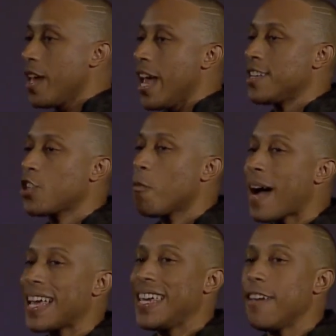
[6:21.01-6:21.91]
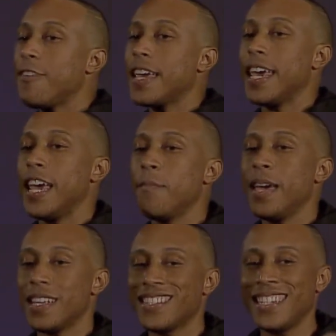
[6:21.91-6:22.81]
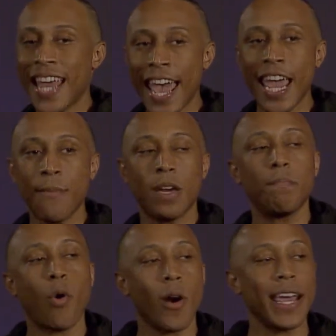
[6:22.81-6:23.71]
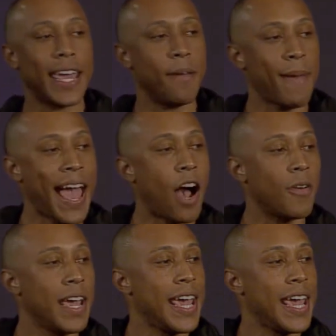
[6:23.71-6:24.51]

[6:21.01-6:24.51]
And so by giving him his name and pointing him out,